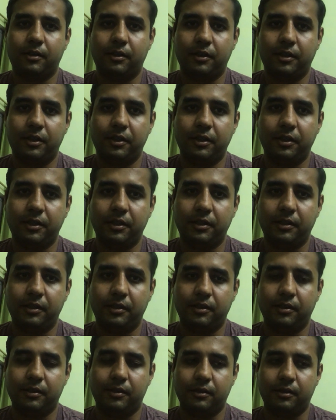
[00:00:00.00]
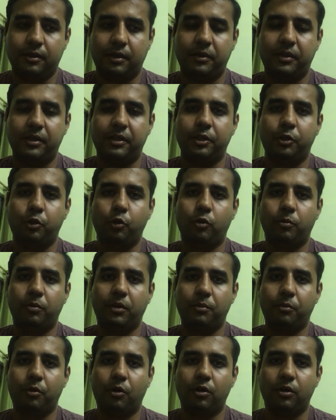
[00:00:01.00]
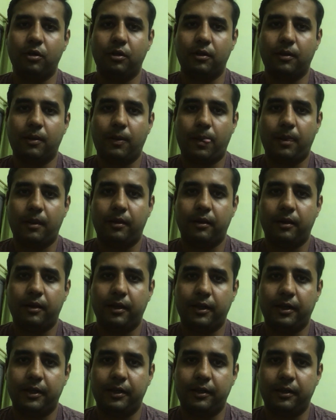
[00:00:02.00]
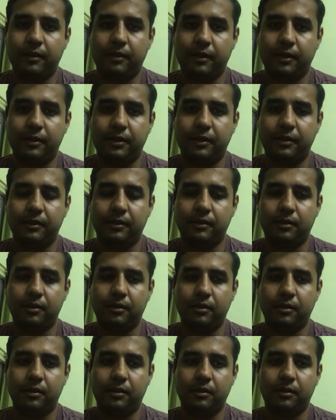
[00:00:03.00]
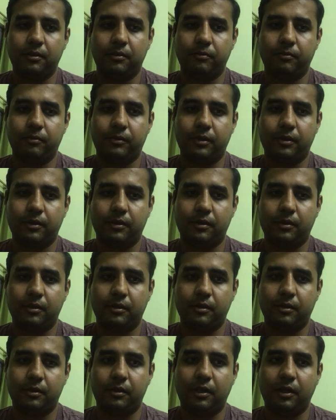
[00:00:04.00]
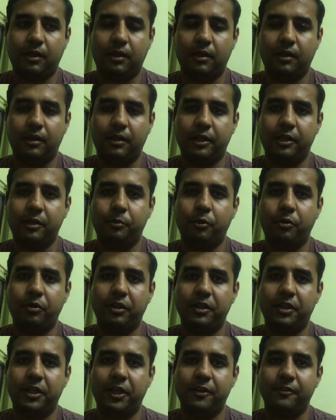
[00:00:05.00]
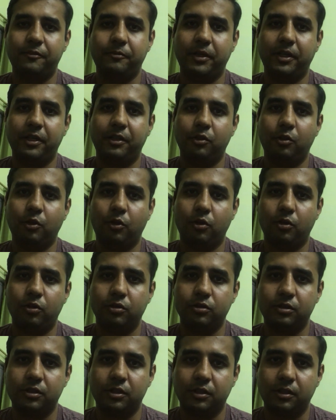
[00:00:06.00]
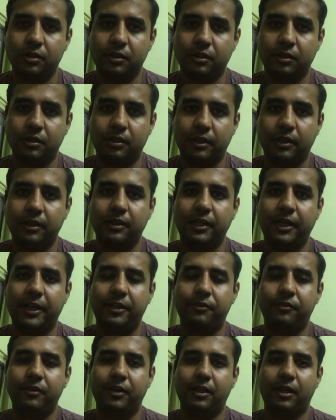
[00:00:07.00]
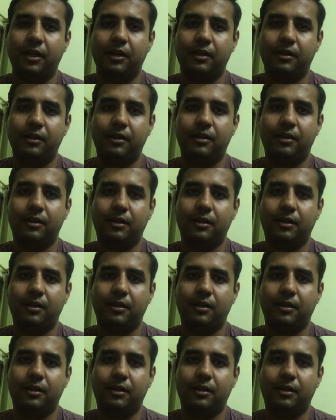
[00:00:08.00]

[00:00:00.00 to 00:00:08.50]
he, I mean, he took my mock and I think uh, the input he gave me in those uh, in that one hour